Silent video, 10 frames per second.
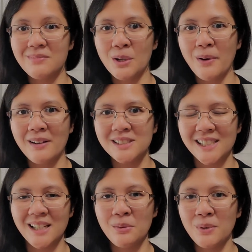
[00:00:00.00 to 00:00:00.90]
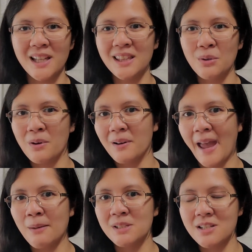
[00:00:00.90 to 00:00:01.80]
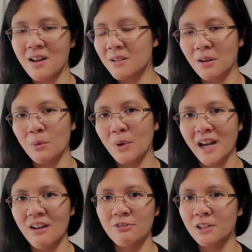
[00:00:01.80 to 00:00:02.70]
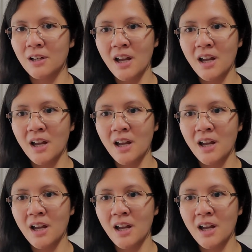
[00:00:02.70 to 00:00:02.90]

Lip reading: go out to eat with, or Amazon or whatever.